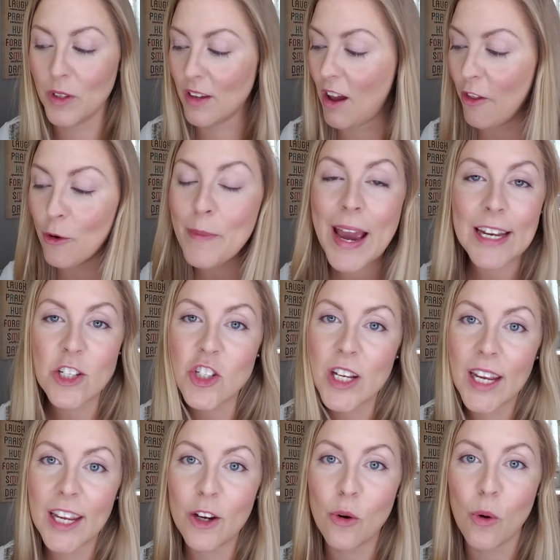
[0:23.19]
color
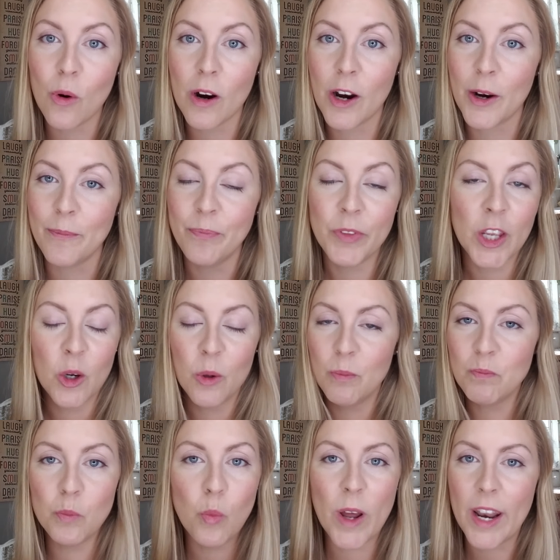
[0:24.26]
matching or
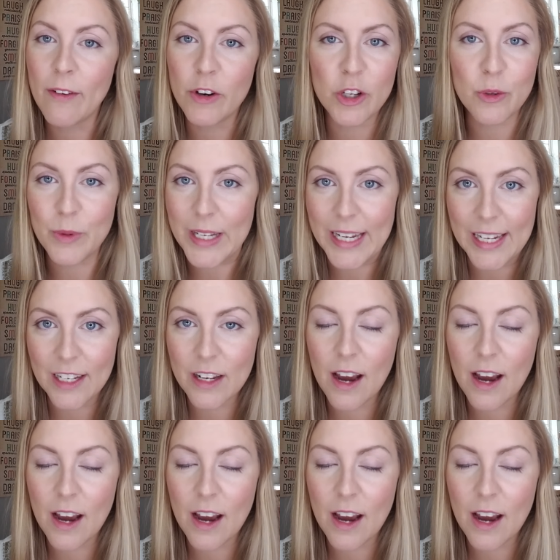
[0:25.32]
whatever you need.